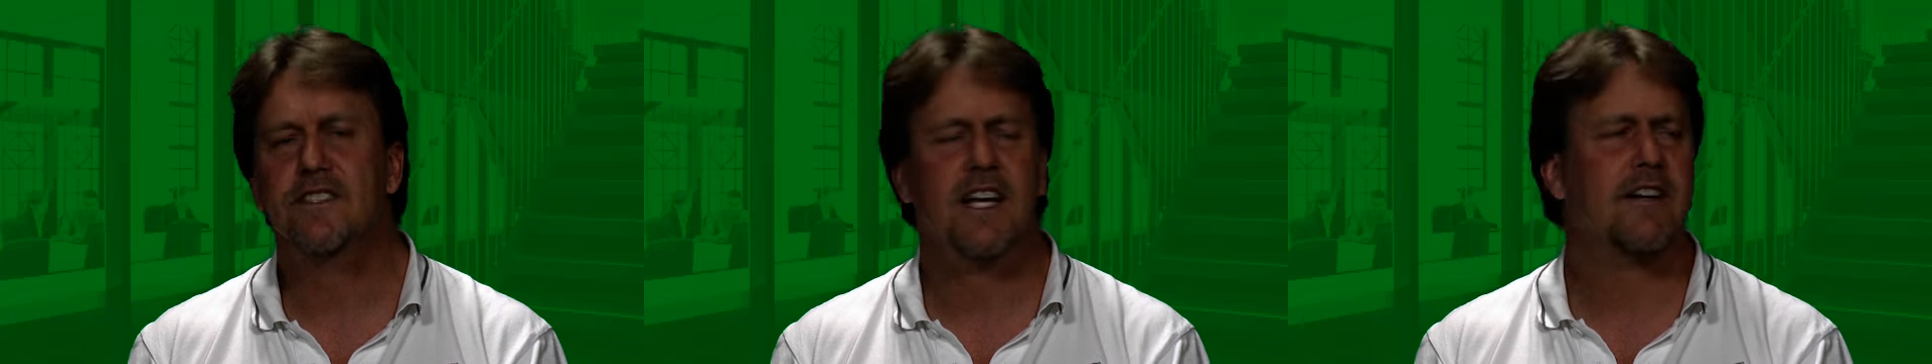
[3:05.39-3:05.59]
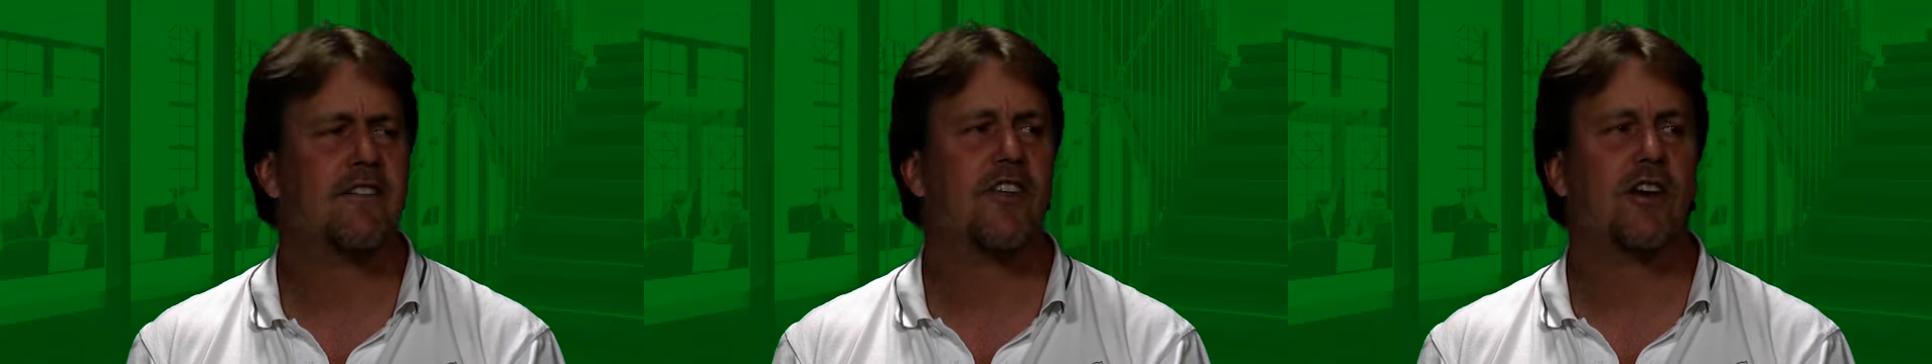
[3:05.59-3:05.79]

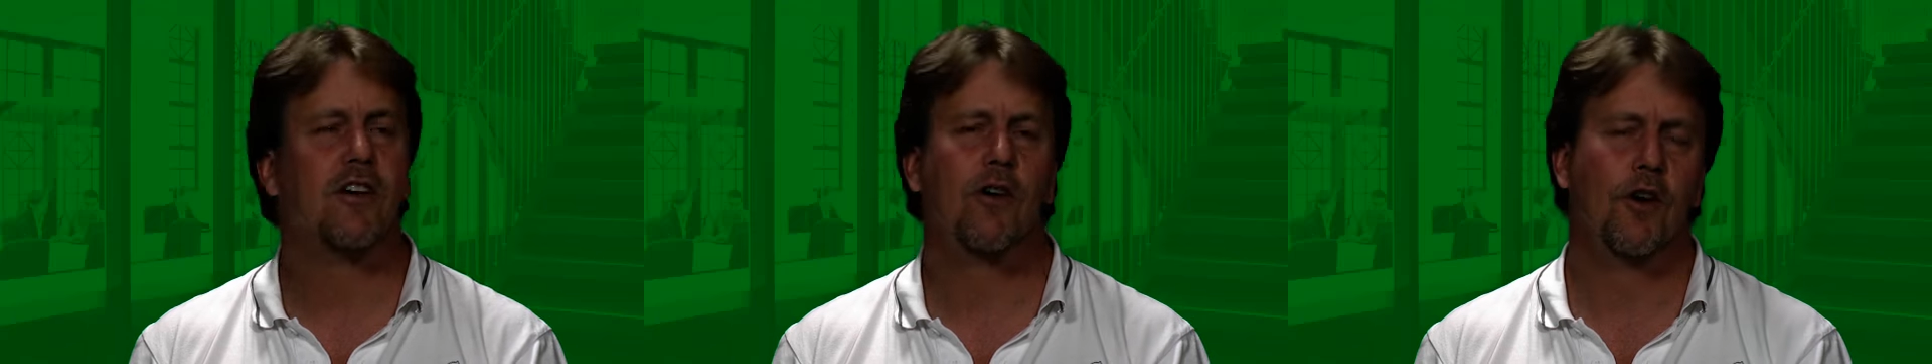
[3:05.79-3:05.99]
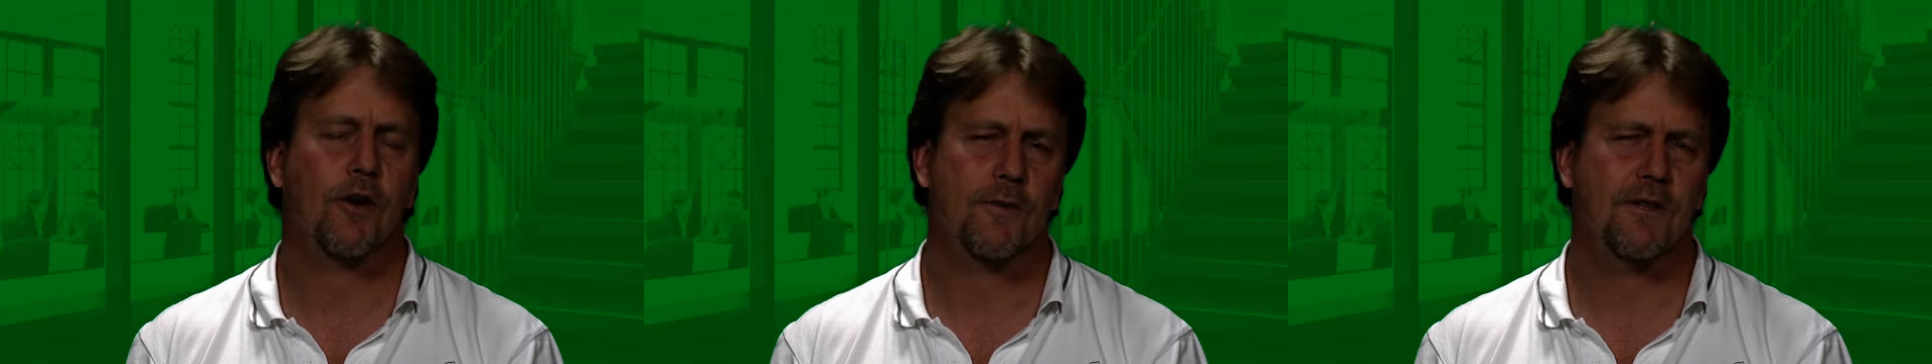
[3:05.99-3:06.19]
it's out of The
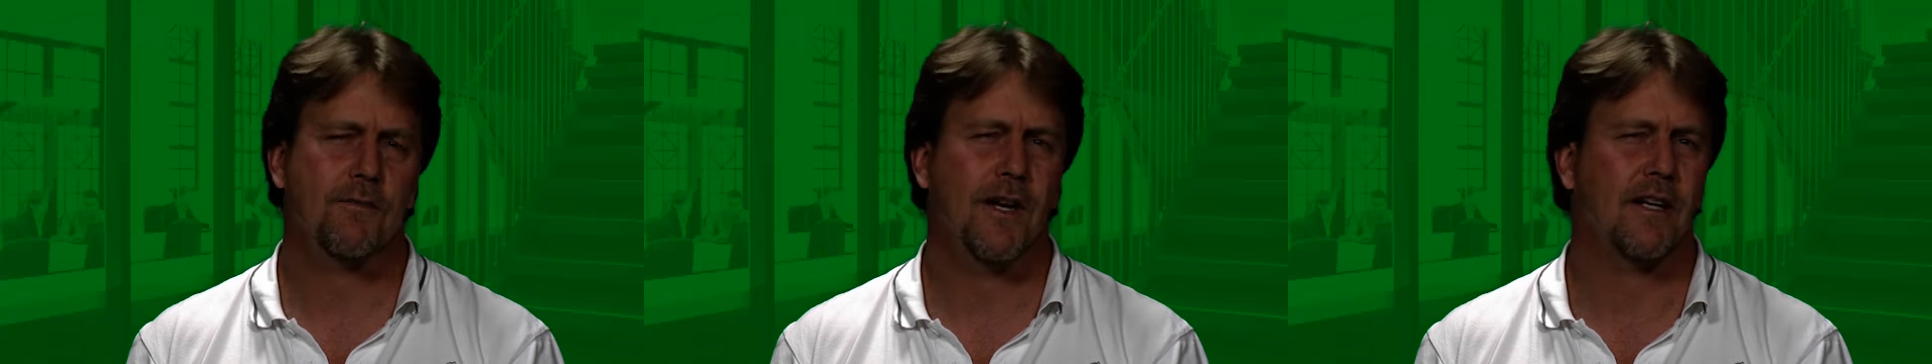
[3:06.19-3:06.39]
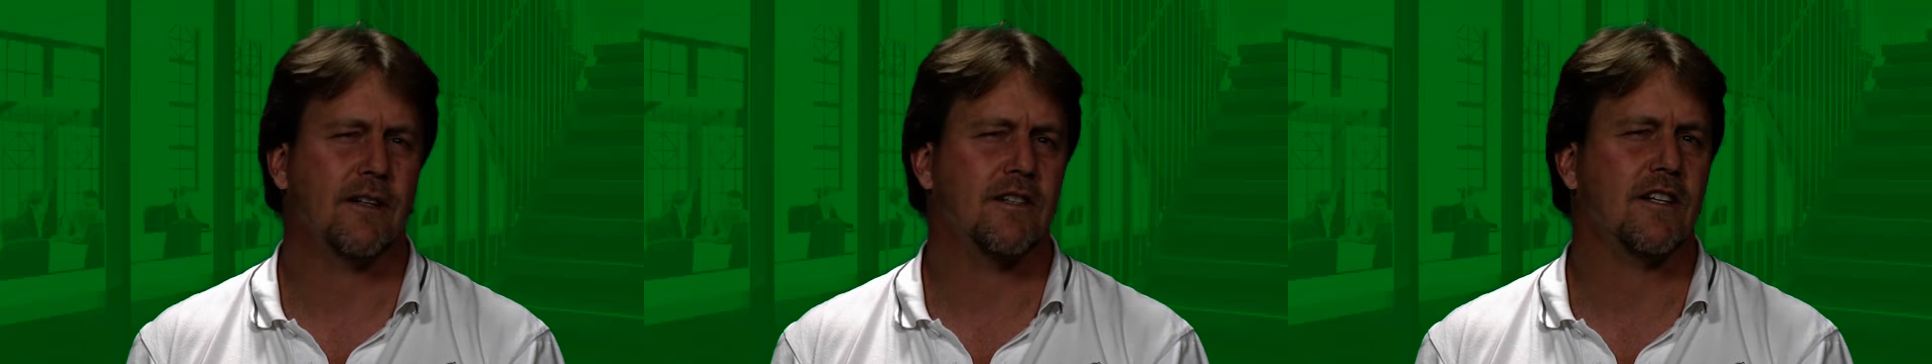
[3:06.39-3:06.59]

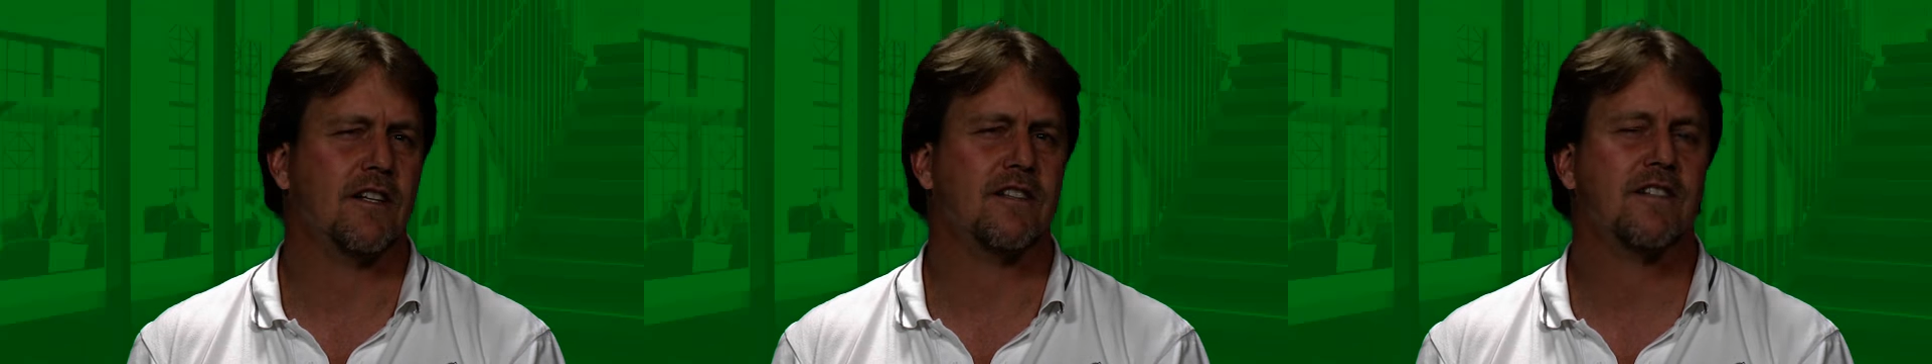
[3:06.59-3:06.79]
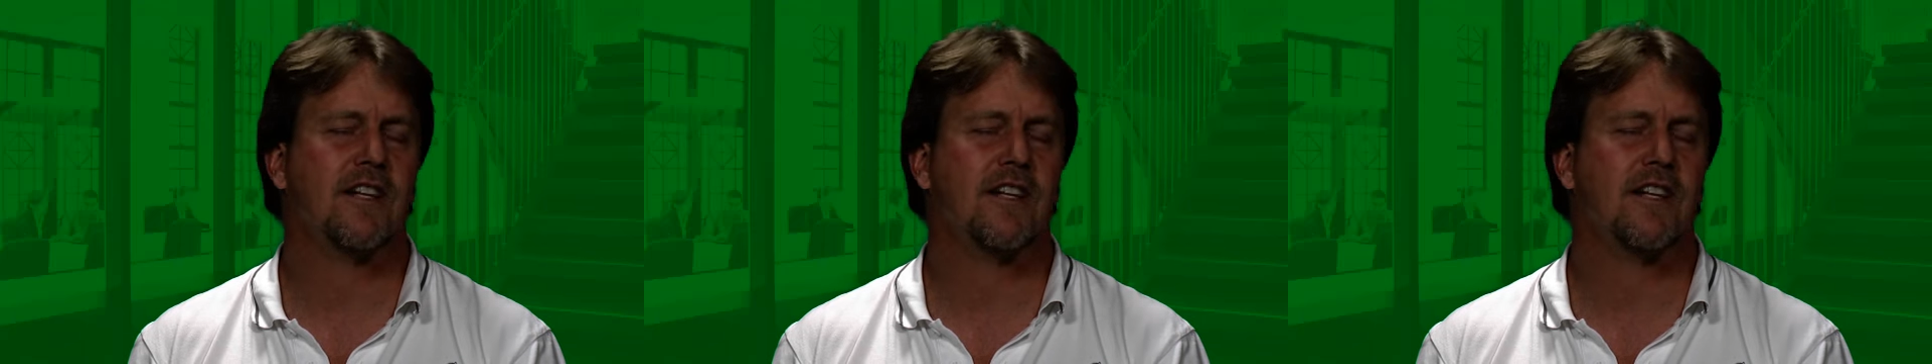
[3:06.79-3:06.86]
Economist magazine,